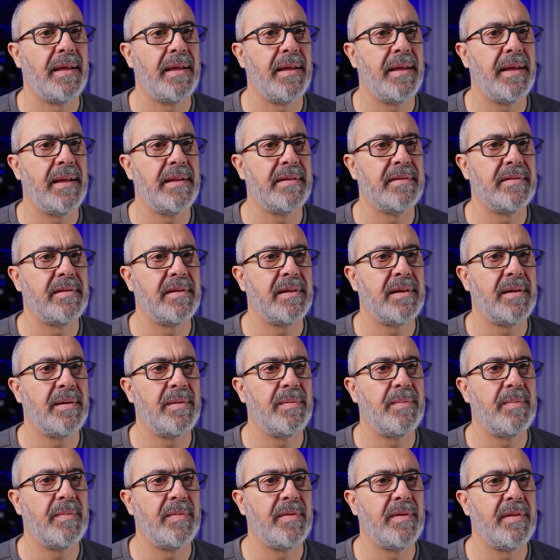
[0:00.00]
and
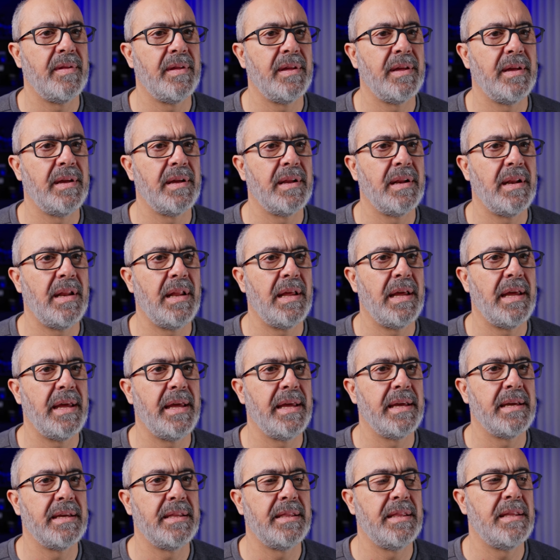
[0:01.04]
something
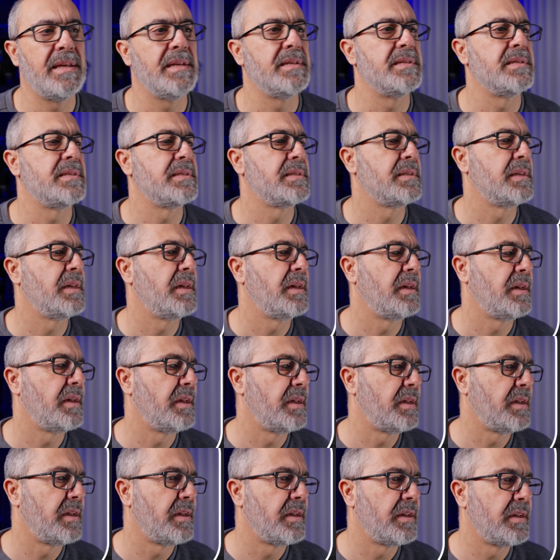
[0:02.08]
like this.
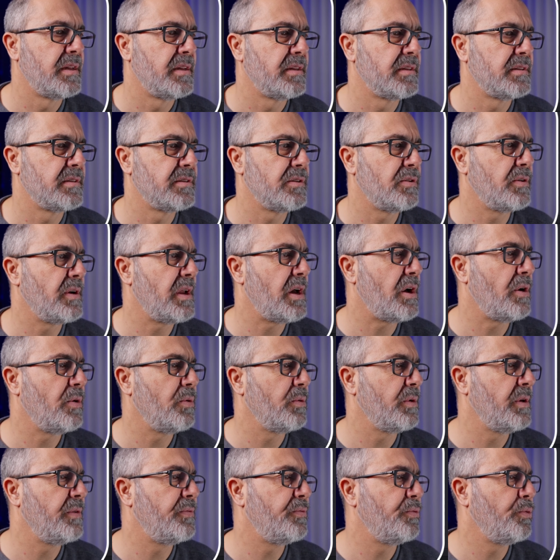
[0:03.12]
So now
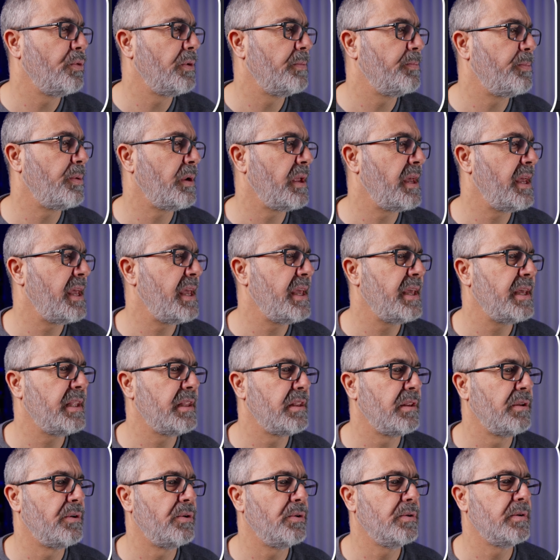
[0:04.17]
if we play it,
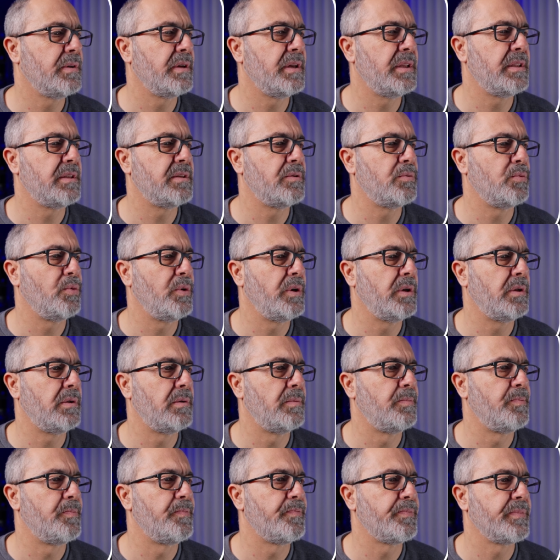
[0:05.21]
look, it
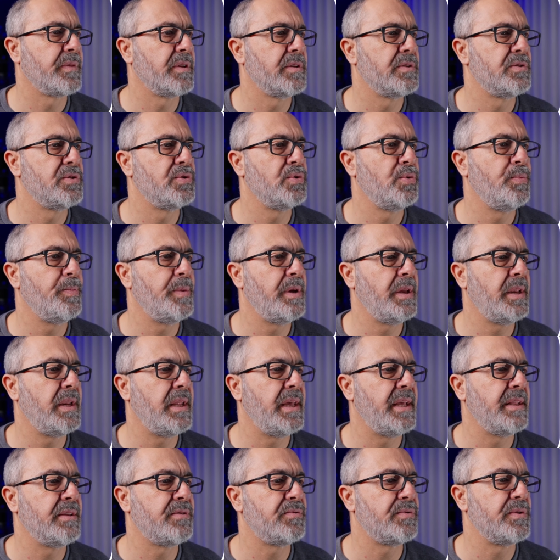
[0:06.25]
will zoom in
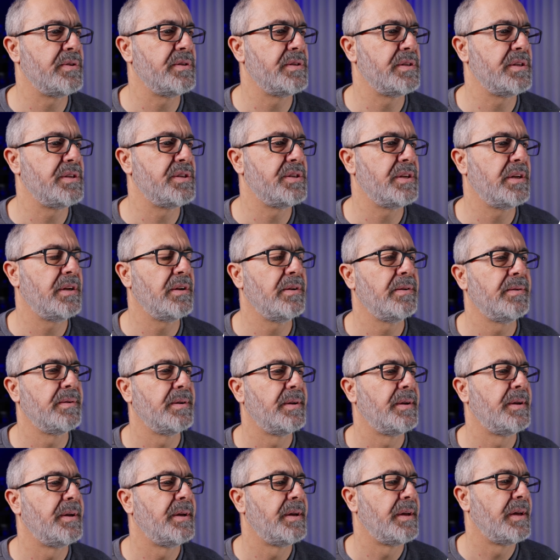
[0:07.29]
and transition.
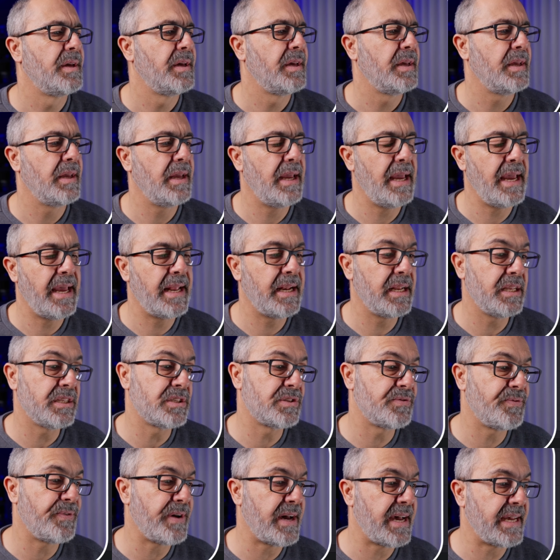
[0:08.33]
And
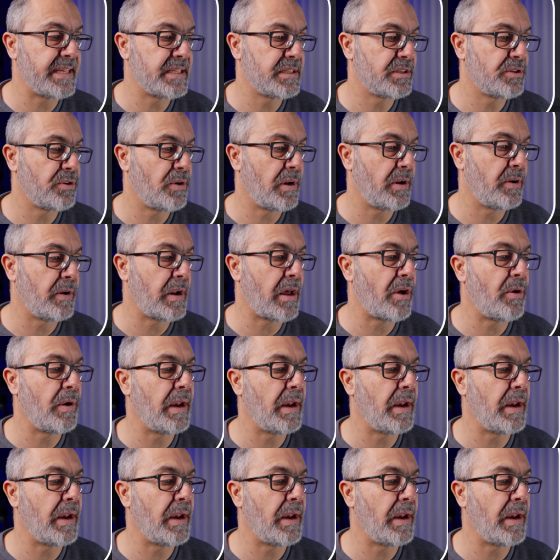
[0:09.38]
it's fast. So now